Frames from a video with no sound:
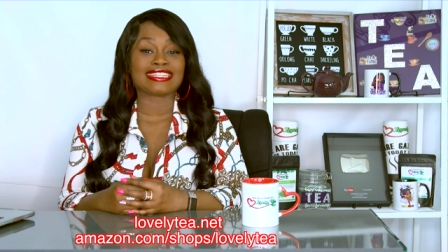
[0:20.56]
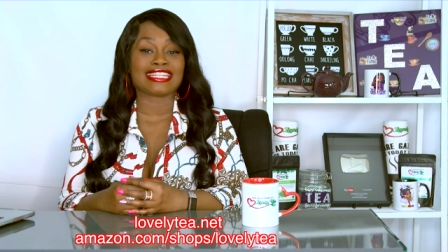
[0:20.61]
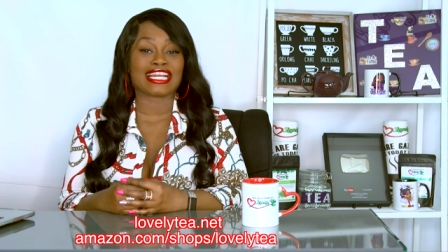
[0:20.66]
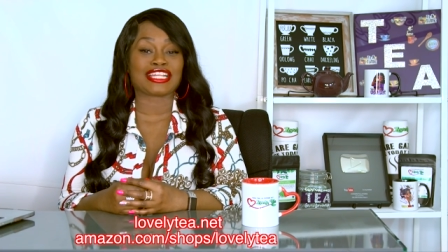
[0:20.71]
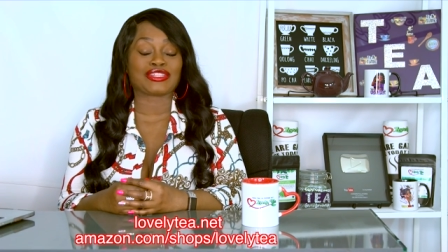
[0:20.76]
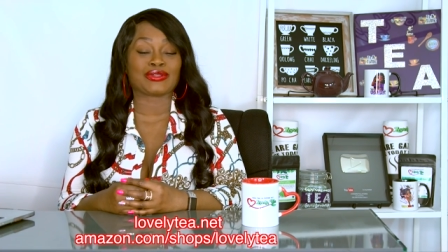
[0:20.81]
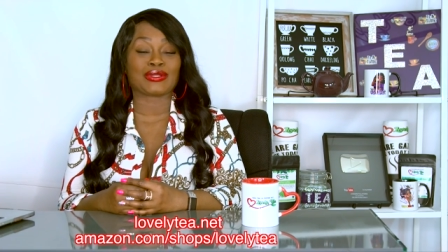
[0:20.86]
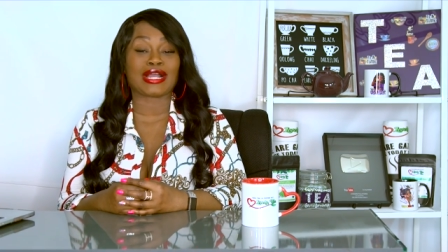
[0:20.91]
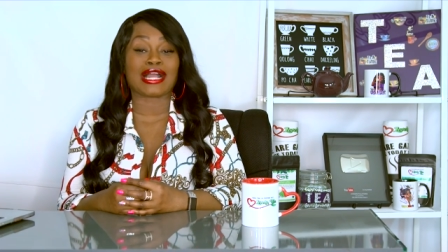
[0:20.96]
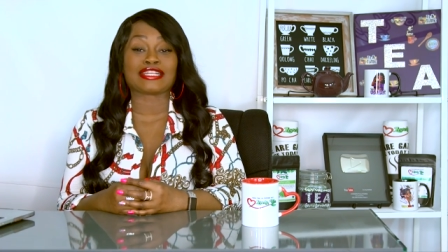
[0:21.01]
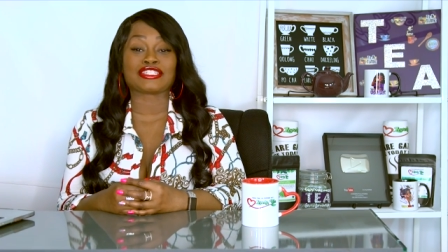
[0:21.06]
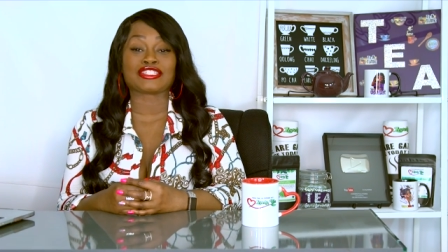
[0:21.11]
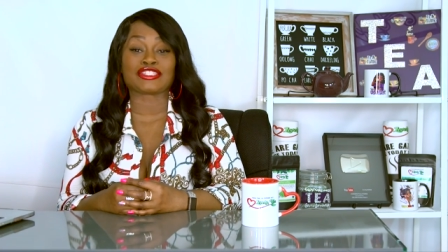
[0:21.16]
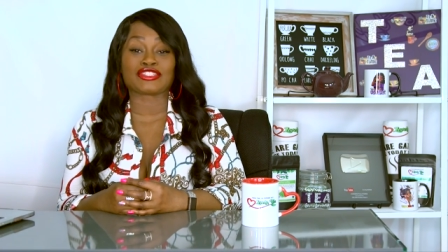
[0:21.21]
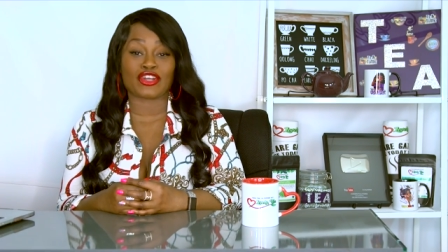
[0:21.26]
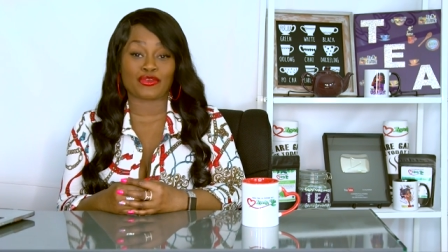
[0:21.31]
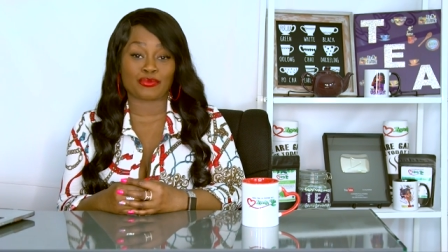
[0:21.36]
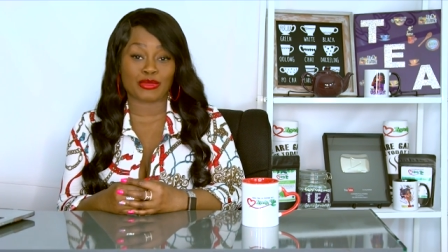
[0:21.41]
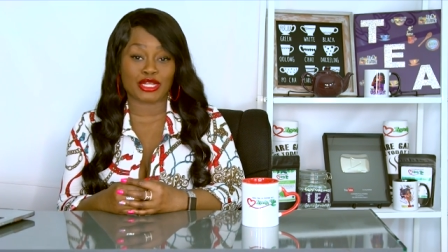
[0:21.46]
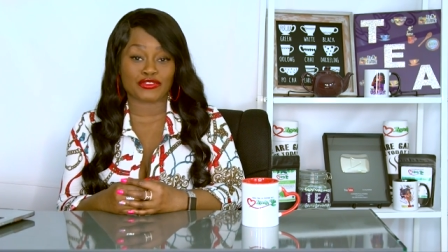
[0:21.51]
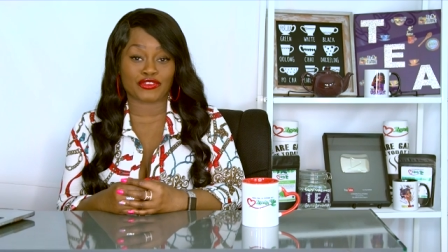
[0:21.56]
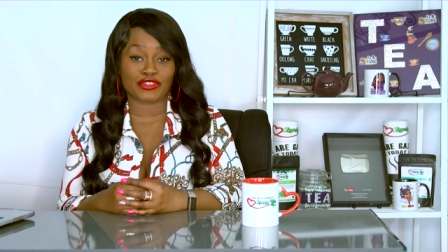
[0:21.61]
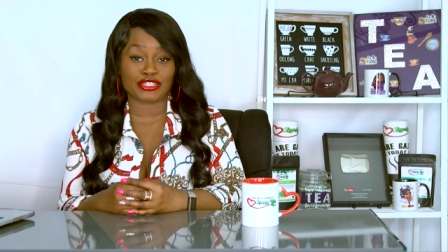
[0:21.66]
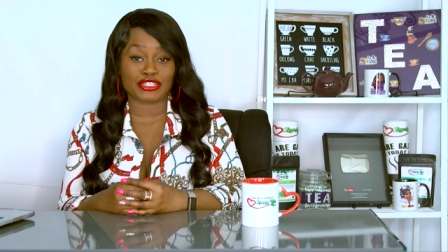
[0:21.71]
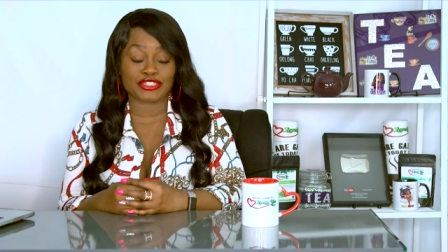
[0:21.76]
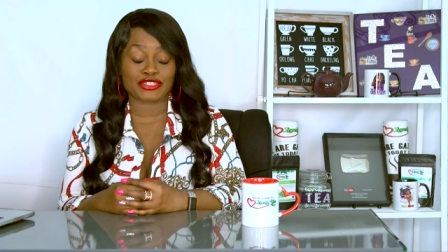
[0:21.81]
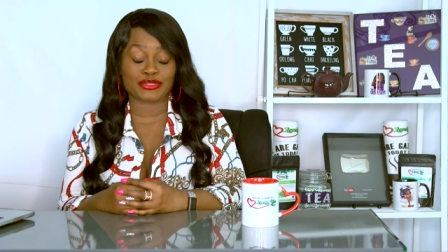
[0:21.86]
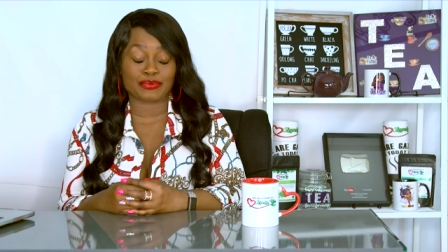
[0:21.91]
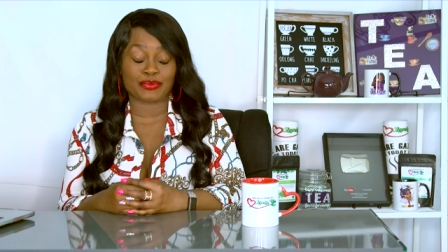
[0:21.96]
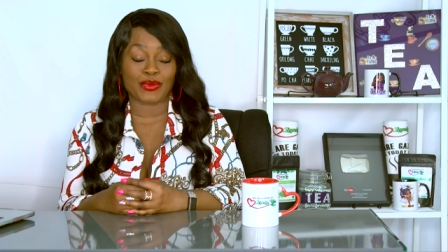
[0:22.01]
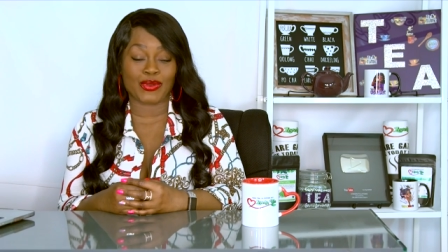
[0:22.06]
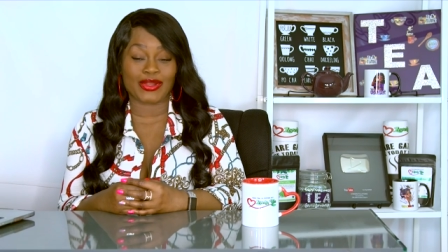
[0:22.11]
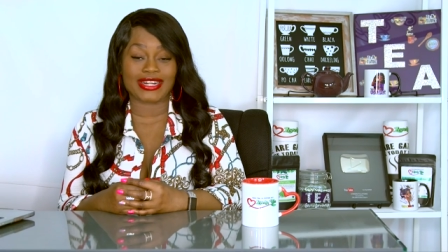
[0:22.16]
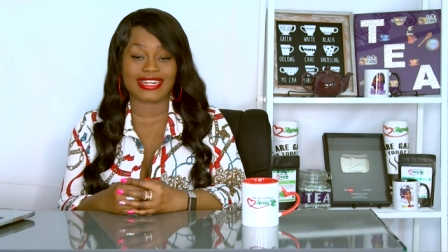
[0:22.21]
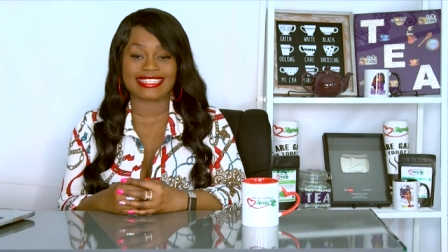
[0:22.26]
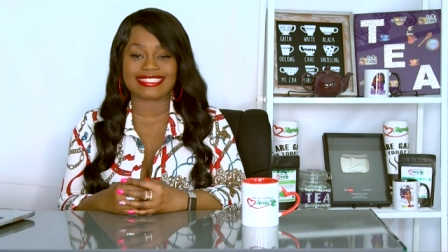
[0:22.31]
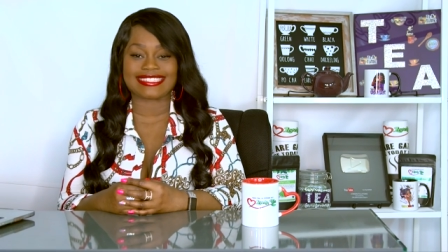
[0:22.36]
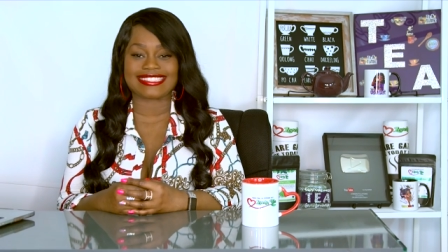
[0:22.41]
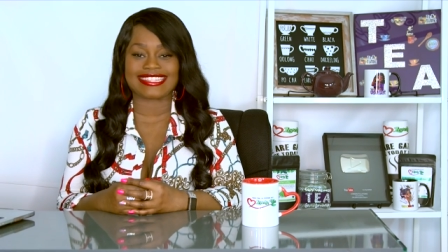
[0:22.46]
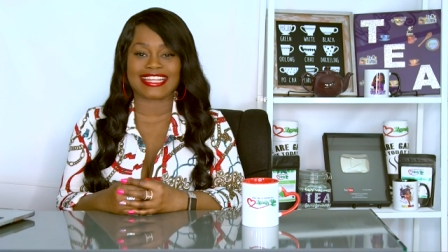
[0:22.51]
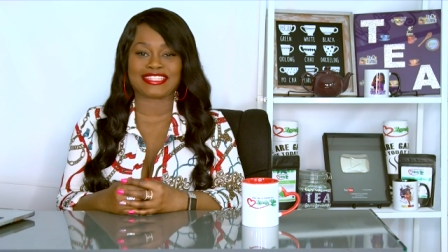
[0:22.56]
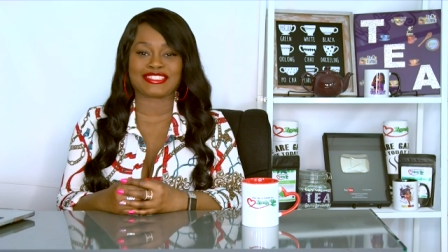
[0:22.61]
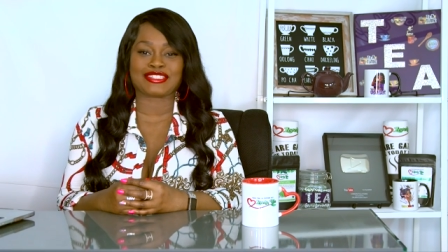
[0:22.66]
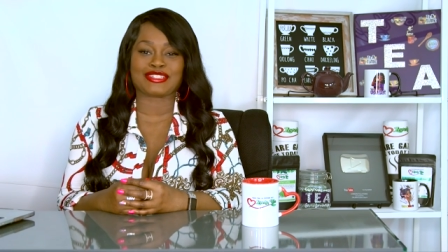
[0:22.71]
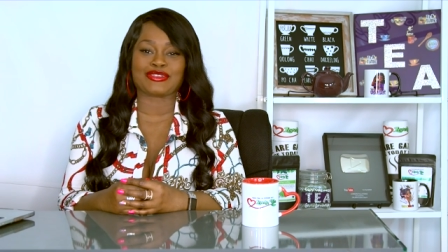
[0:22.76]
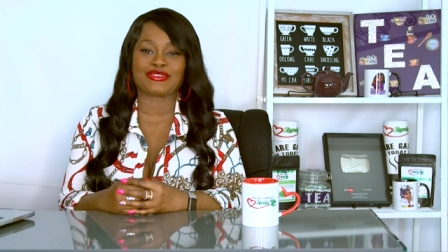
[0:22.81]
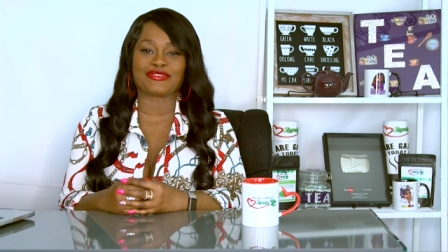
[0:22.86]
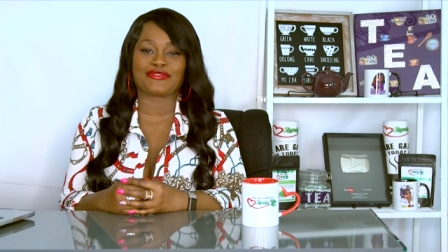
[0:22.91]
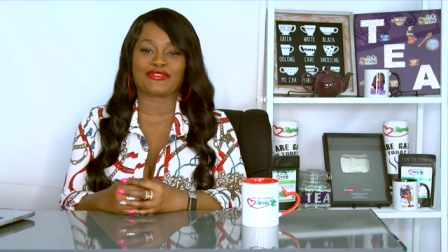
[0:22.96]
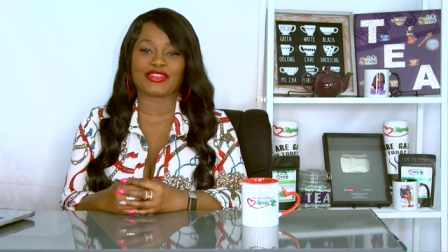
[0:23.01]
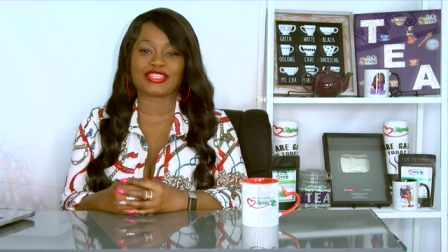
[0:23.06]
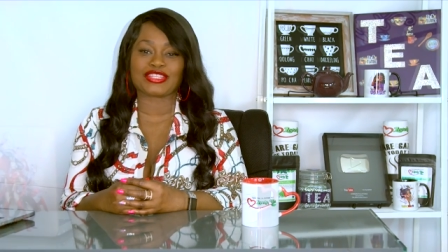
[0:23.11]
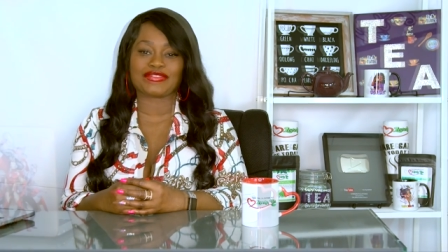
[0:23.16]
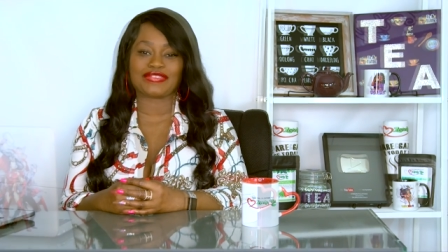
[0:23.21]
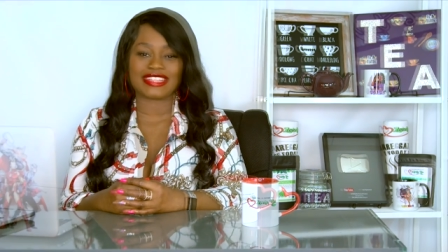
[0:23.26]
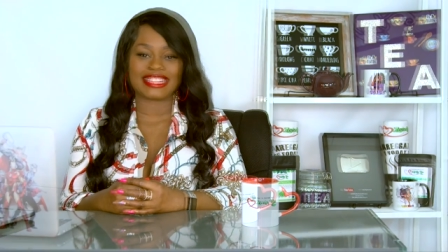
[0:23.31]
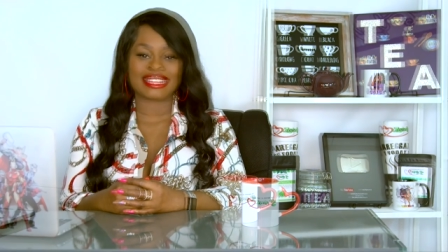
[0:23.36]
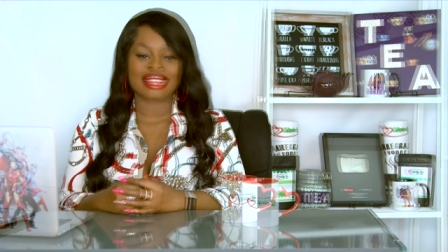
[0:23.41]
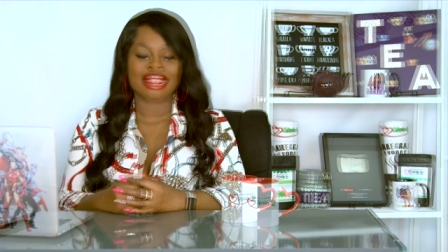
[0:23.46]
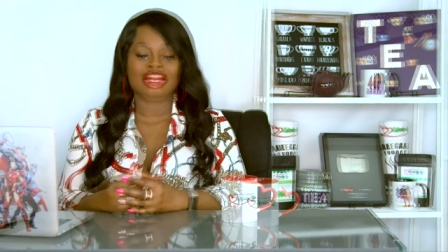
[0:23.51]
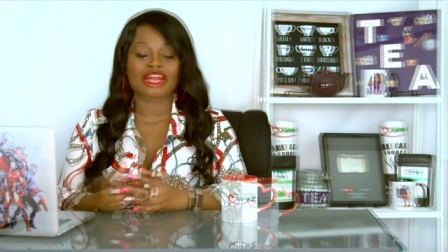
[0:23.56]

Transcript: Thank you guys so much for your support and stay tuned for the video.